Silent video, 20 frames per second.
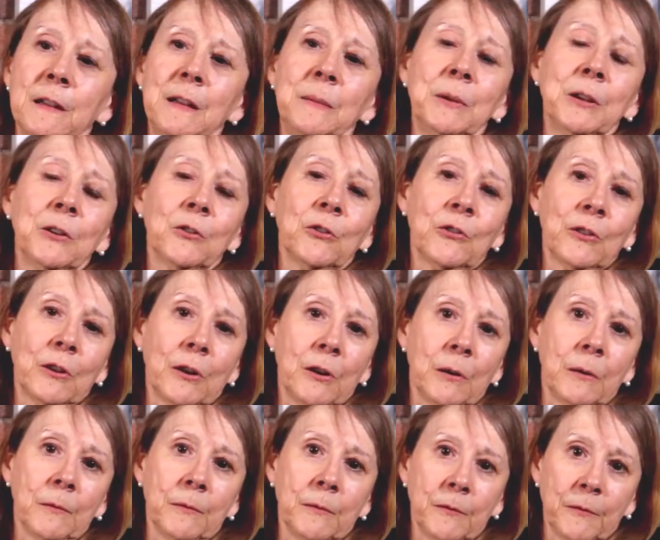emails
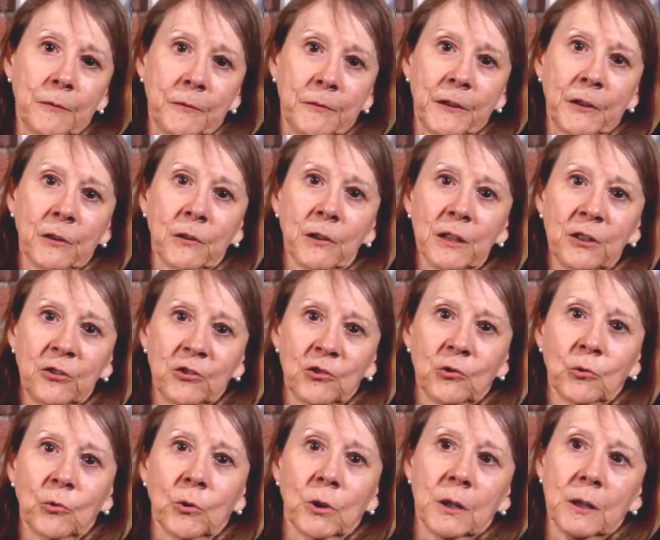are fairly
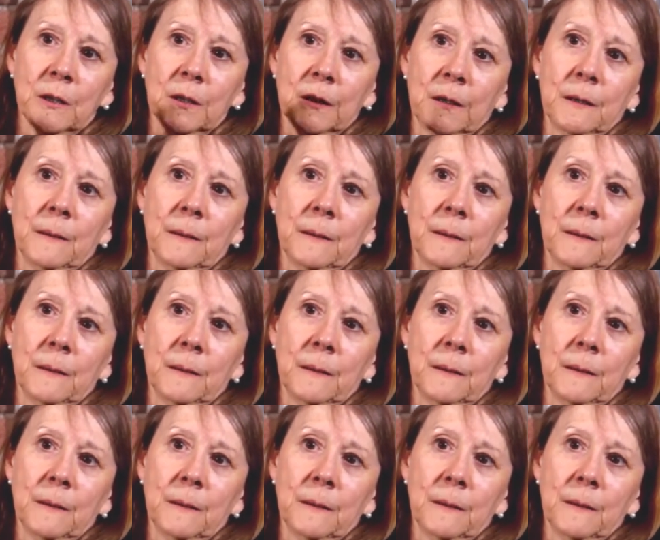short,